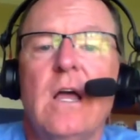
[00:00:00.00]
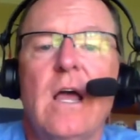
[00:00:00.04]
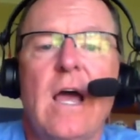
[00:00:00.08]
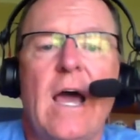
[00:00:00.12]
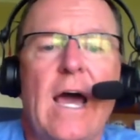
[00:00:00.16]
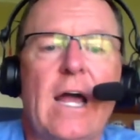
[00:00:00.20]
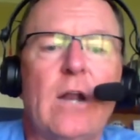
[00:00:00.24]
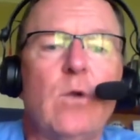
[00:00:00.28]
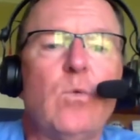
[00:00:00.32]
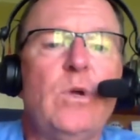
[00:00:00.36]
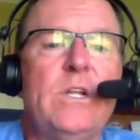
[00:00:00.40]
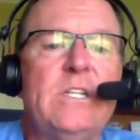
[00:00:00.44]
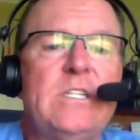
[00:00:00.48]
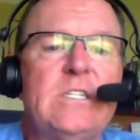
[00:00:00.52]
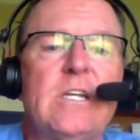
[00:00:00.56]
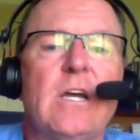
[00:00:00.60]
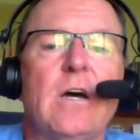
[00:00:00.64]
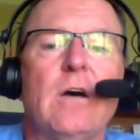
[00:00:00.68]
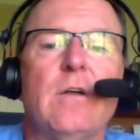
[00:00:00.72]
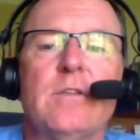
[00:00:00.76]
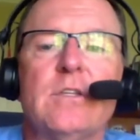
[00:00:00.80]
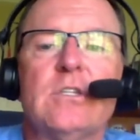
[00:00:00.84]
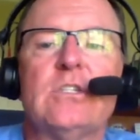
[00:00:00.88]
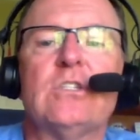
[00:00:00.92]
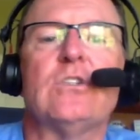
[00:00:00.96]
How do we
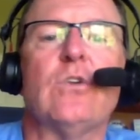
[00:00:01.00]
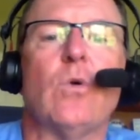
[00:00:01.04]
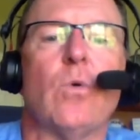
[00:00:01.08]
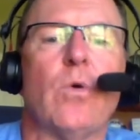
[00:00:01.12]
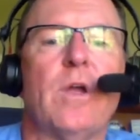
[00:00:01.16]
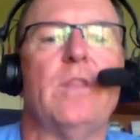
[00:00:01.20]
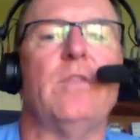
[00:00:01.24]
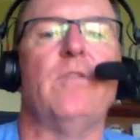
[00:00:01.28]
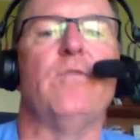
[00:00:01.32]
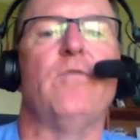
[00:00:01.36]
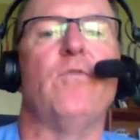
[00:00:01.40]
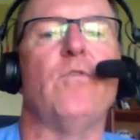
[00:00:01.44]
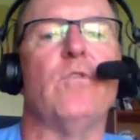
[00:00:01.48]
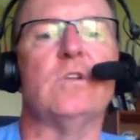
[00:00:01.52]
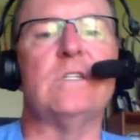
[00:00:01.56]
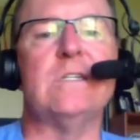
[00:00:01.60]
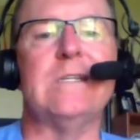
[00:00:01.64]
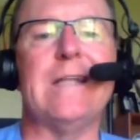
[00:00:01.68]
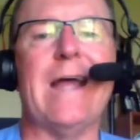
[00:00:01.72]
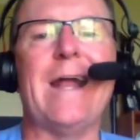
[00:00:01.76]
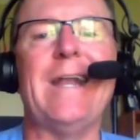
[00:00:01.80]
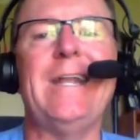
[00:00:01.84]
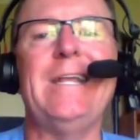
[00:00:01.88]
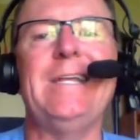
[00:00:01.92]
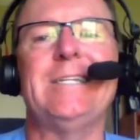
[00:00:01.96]
tell the story in the first
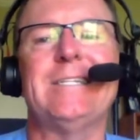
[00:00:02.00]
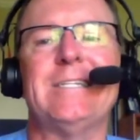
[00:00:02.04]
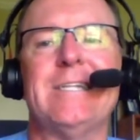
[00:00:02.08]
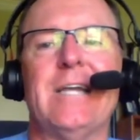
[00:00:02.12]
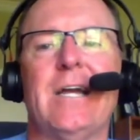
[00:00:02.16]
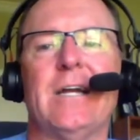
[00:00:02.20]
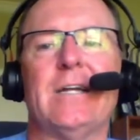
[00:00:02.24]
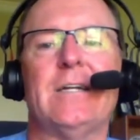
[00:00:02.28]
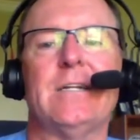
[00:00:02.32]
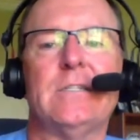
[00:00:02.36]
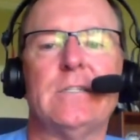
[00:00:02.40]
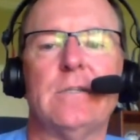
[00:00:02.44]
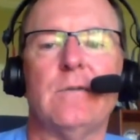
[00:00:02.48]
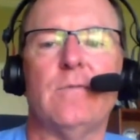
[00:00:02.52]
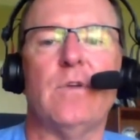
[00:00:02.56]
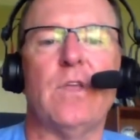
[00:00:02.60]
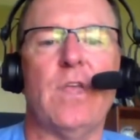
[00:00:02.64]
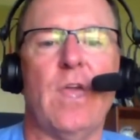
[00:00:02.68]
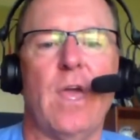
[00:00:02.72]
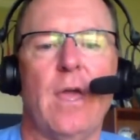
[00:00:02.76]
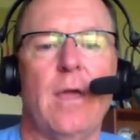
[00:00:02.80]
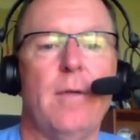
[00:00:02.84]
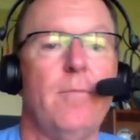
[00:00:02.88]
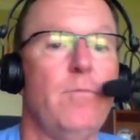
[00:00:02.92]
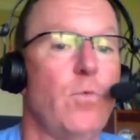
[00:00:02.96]
90 seconds of a
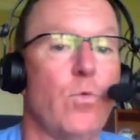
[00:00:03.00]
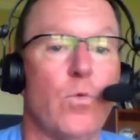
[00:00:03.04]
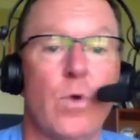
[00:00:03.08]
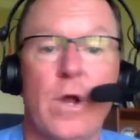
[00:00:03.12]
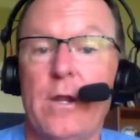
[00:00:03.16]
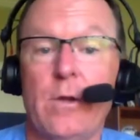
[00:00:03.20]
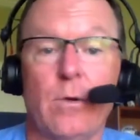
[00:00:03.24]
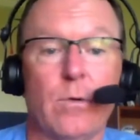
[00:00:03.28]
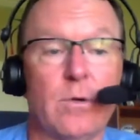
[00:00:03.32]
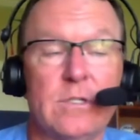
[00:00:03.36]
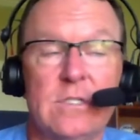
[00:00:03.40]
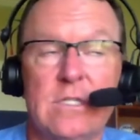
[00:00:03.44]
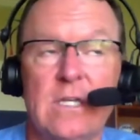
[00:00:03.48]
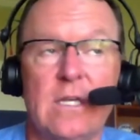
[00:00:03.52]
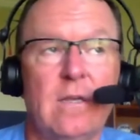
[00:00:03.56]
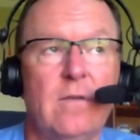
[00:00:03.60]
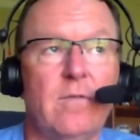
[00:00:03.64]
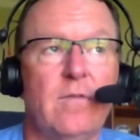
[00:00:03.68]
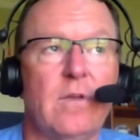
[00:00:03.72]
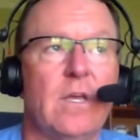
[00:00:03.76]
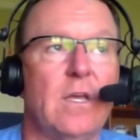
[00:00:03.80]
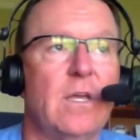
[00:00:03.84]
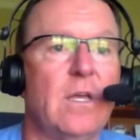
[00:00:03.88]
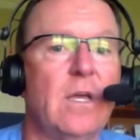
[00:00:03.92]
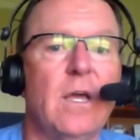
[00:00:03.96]
game, radio or
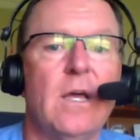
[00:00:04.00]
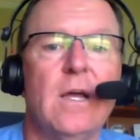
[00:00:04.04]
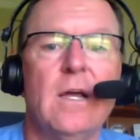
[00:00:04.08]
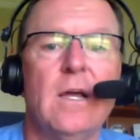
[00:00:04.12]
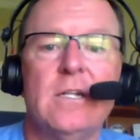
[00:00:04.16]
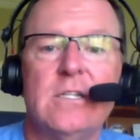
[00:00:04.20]
TV,